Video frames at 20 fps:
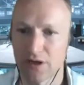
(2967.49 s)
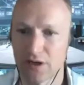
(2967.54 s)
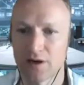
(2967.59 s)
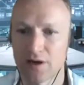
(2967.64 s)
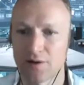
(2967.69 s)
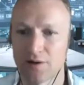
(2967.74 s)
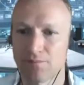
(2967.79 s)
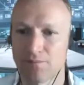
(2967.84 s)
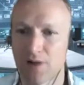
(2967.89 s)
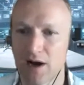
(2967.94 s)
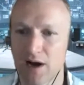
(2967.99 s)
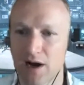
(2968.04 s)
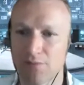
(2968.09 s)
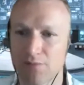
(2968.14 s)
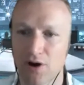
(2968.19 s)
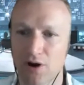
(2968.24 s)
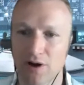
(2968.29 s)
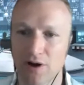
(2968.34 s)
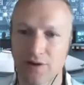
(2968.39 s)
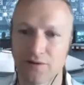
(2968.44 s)
I'm
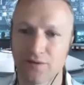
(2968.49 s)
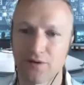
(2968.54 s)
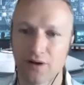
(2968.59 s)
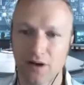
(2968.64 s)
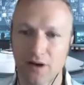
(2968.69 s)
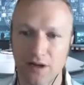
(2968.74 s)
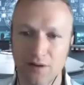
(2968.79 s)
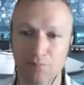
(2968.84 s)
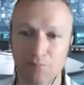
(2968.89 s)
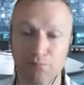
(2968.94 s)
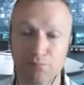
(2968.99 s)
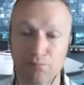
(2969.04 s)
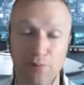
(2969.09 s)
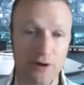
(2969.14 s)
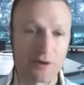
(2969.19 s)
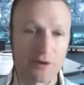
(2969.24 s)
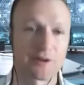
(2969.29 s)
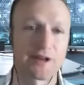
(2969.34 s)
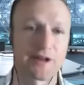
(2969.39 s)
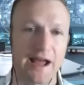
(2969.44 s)
on
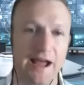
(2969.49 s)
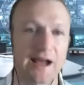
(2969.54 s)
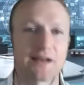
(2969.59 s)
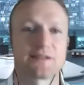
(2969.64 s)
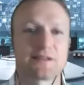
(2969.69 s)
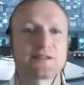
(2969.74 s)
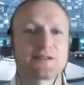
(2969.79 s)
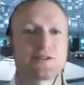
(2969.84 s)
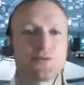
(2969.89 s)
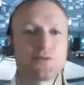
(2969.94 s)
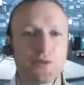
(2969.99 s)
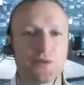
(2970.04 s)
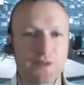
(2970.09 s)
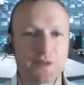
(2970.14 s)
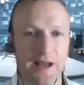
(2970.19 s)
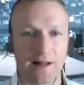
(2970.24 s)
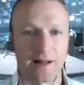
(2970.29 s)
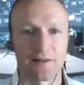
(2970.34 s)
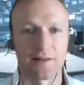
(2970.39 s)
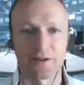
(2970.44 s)
Bardcast with
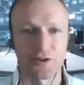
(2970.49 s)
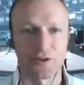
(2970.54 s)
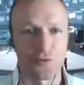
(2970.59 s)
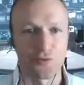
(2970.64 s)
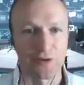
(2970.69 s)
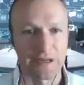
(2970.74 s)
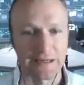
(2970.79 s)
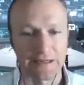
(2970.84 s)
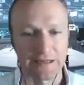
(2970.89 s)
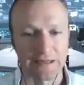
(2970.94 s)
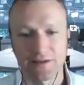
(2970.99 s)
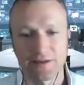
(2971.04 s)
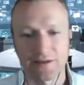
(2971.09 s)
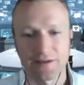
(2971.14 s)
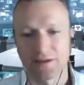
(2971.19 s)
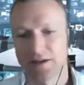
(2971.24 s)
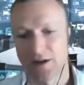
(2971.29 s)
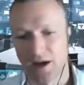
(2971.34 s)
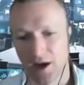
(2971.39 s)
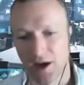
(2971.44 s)
Alan Green.
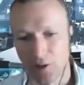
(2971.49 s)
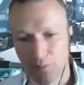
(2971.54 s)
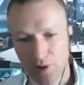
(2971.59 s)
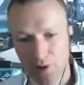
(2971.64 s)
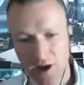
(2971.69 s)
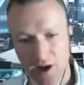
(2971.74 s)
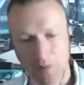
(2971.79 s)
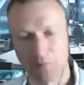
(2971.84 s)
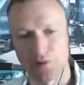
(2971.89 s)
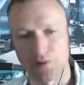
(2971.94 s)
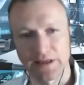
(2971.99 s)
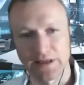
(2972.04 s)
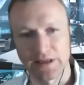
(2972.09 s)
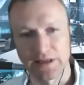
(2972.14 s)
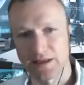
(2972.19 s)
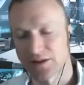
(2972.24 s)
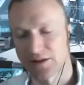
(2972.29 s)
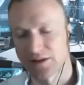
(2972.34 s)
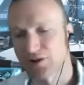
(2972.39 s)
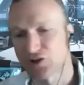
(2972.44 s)
I'll pop a link
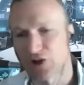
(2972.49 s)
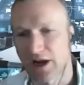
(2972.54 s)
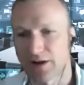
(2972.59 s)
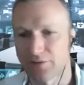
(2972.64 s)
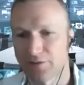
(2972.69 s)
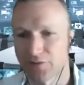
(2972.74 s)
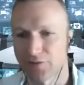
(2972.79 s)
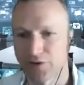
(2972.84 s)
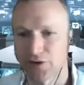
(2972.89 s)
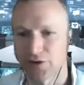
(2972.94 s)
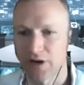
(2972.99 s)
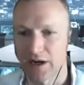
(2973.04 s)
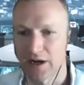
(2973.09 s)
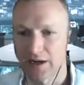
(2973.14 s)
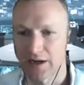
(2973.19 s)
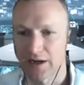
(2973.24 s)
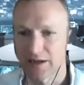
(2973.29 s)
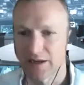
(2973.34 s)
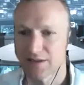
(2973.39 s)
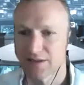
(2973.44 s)
in the chat for you
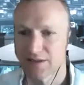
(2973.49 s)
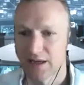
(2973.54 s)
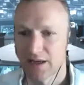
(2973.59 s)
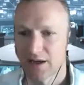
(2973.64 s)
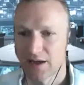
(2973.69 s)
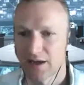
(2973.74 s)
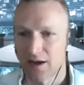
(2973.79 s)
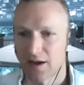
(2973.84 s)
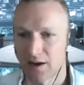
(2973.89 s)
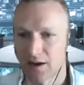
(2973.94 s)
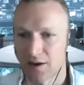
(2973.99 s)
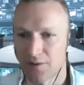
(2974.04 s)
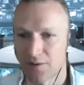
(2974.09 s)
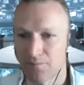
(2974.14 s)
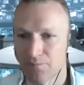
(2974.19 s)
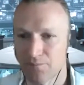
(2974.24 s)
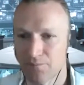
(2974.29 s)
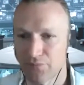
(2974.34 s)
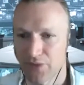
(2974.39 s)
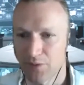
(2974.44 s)
guys.
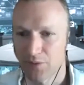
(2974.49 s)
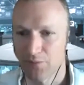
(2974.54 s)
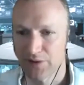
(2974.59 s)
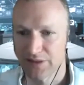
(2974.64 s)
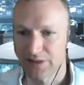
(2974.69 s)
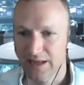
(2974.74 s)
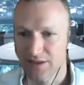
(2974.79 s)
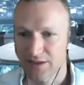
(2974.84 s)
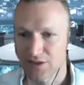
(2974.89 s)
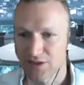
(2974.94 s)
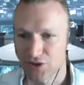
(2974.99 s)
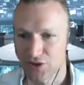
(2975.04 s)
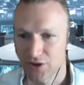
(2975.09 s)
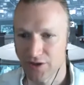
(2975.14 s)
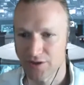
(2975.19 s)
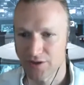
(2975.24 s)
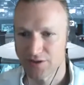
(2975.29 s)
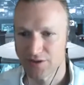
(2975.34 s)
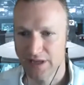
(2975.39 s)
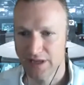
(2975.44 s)
But that
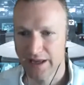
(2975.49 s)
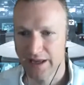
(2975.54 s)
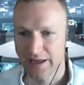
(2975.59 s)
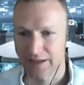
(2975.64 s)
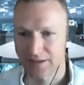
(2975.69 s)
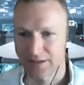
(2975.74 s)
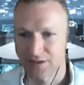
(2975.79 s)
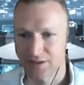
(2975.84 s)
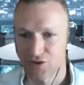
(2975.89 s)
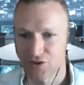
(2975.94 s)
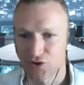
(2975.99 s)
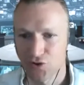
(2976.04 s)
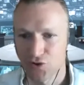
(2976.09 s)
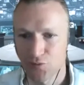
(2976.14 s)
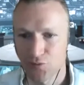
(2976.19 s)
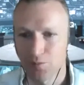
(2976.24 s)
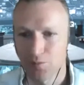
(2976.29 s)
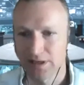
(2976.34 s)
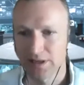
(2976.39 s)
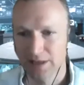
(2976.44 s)
starts at 2
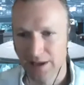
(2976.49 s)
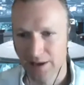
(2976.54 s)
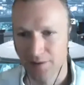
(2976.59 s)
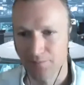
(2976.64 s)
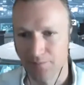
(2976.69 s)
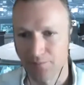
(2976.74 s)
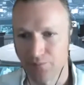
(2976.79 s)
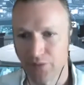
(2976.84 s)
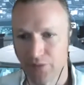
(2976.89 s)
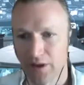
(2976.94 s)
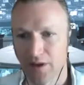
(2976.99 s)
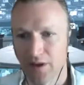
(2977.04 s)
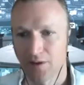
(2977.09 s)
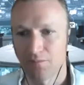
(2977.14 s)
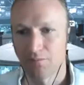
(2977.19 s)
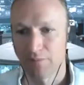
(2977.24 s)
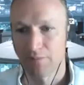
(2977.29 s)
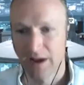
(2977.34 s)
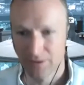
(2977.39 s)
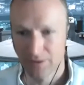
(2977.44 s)
p.m.
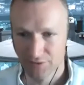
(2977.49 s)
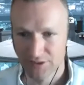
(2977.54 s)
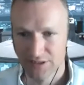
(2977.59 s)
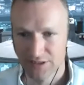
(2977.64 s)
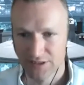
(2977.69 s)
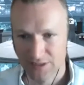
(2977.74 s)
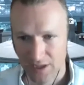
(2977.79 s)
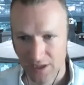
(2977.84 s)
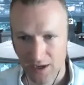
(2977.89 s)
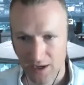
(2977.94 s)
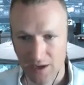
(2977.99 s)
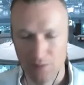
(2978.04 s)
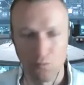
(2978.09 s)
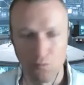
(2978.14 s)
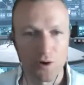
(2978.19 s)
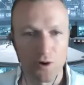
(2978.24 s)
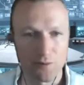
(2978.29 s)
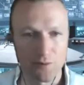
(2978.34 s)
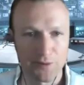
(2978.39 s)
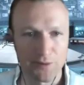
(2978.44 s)
Mountain Time,
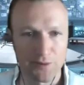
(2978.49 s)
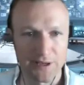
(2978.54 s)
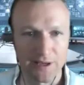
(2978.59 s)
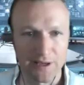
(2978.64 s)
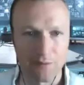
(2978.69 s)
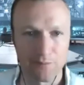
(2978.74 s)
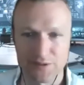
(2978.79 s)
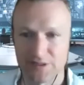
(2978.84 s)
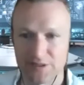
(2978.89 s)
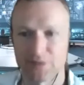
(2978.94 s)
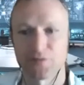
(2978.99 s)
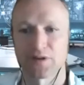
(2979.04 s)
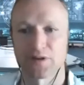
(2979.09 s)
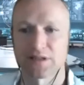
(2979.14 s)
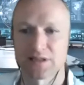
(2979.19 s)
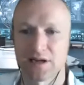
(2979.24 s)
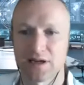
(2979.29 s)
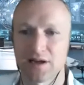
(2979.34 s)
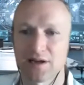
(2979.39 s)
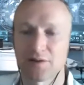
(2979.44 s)
1 p.m. Pacific
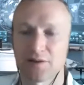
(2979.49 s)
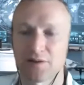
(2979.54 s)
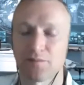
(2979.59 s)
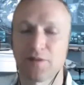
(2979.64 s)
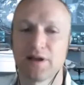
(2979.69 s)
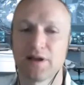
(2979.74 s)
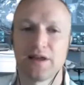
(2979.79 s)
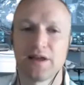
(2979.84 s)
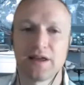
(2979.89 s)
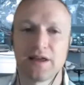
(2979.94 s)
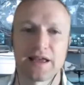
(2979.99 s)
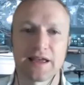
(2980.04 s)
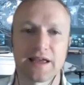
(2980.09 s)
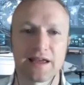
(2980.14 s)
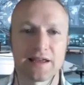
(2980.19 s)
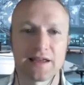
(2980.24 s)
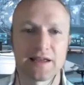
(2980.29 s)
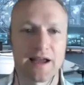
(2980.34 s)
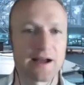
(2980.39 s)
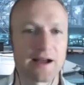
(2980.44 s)
Time.
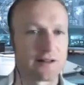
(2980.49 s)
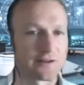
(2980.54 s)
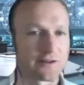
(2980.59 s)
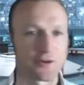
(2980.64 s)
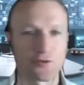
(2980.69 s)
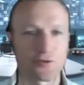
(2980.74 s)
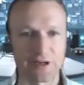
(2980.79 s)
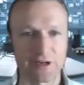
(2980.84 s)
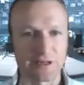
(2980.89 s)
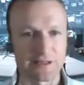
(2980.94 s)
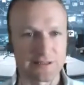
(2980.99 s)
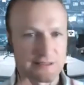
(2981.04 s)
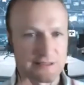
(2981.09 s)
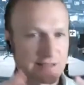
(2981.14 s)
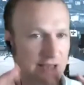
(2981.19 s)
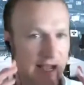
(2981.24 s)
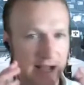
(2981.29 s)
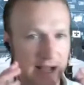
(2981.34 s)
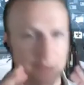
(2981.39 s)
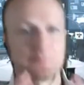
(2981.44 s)
And Alan Green
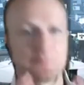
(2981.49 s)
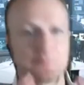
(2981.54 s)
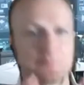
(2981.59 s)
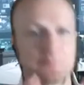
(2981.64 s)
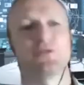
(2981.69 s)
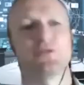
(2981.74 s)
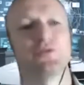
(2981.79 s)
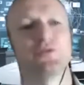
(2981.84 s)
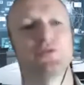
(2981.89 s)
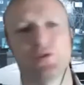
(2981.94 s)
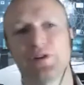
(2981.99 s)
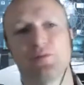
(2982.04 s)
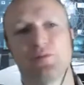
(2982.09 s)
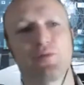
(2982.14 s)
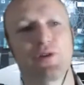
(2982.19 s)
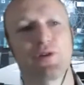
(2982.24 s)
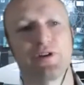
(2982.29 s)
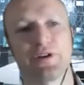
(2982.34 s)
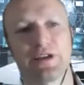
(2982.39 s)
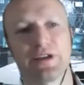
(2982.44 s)
is absolutely
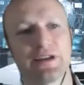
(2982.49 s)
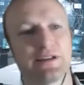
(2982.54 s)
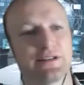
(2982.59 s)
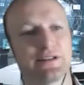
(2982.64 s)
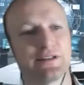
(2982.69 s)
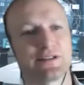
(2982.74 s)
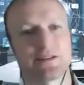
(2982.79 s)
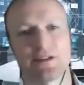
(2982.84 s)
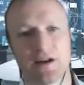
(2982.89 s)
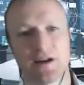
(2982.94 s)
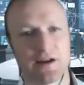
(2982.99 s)
brilliant.